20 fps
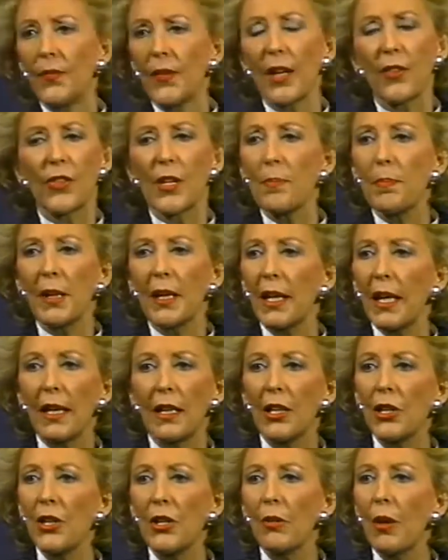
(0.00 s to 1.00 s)
At the
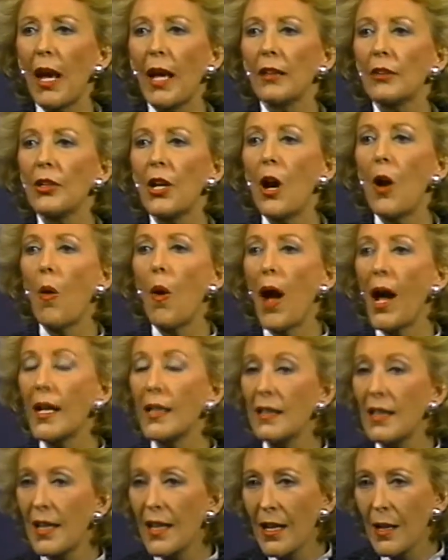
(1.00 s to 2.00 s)
beginning, you had no
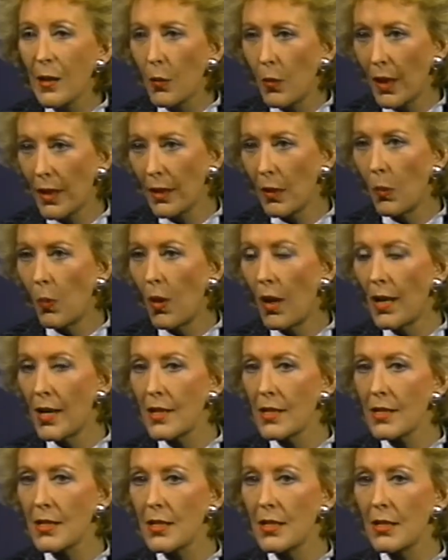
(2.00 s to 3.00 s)
idea what it
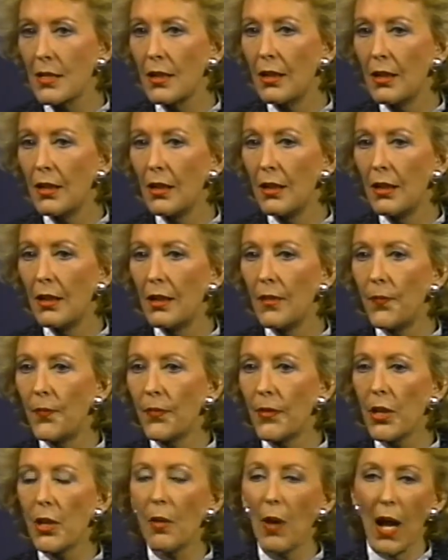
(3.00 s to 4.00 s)
was.
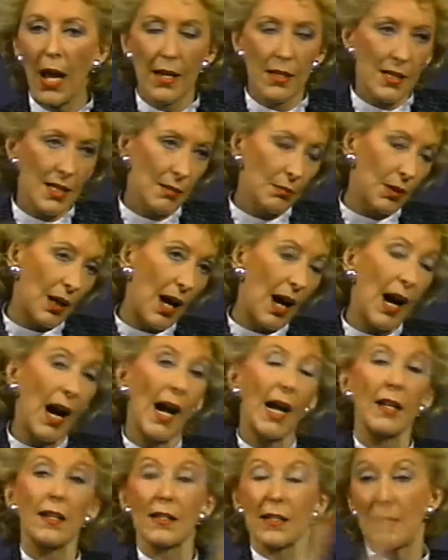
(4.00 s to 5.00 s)
You had some
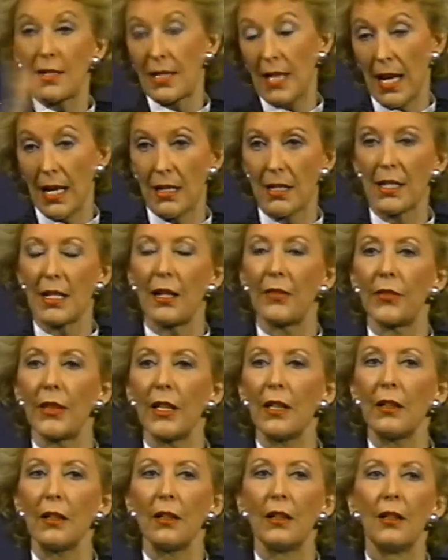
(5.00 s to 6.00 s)
kind of sense of
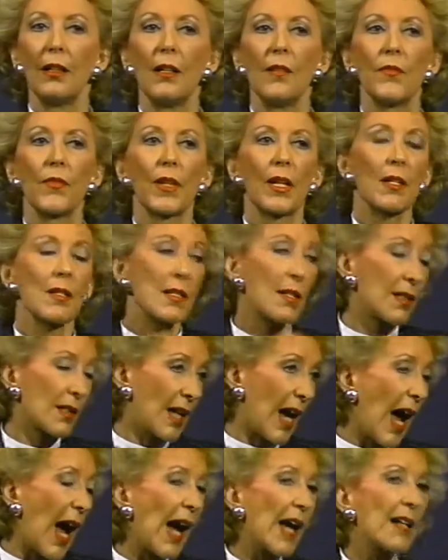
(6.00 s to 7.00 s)
it, because a
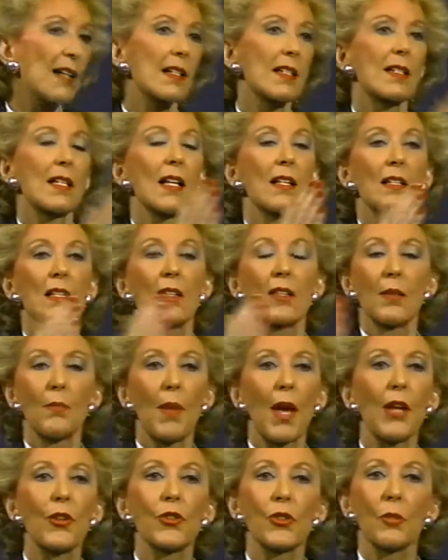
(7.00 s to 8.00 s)
kind of sense of the
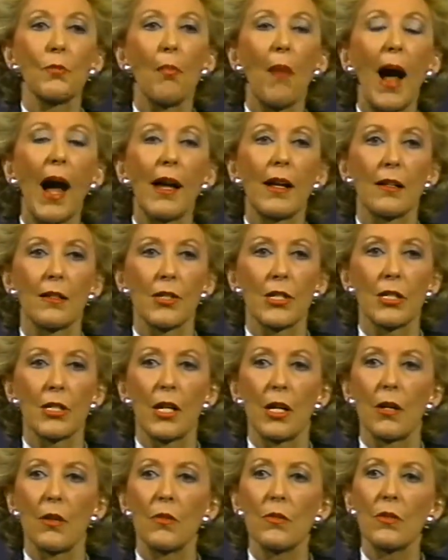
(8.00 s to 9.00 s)
major
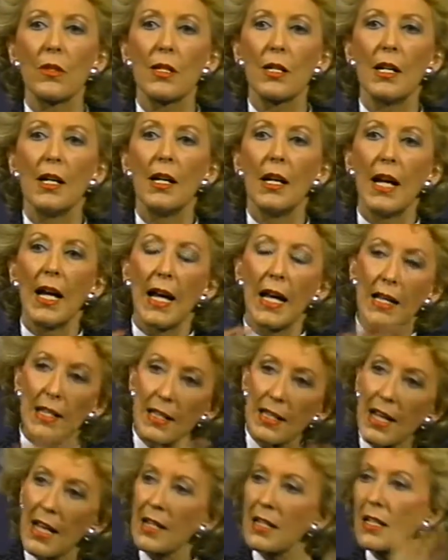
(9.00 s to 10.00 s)
milestones, a
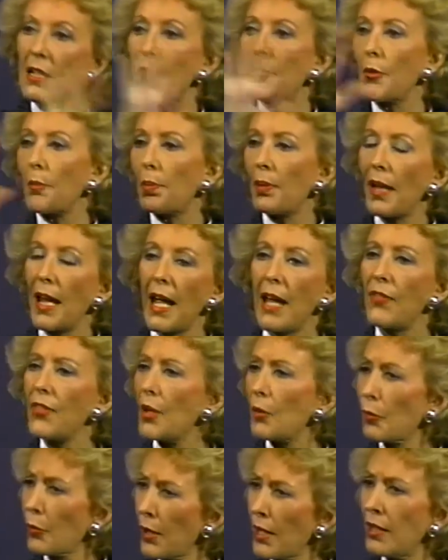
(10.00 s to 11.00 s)
sense of a plan
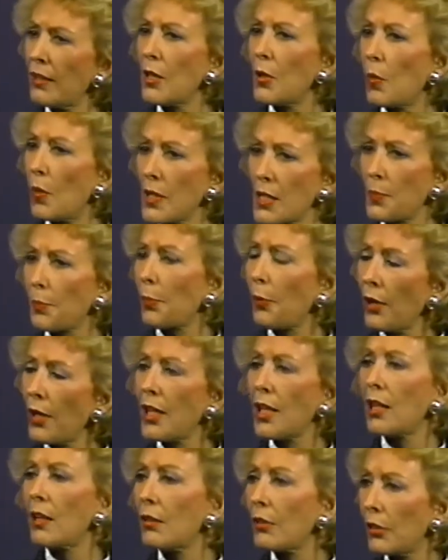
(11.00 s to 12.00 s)
that really was
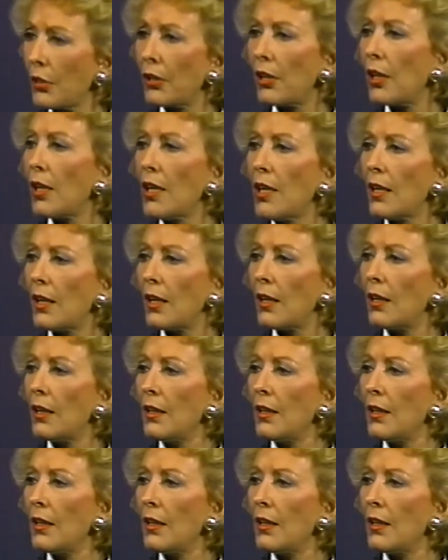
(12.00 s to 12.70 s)
pretty good,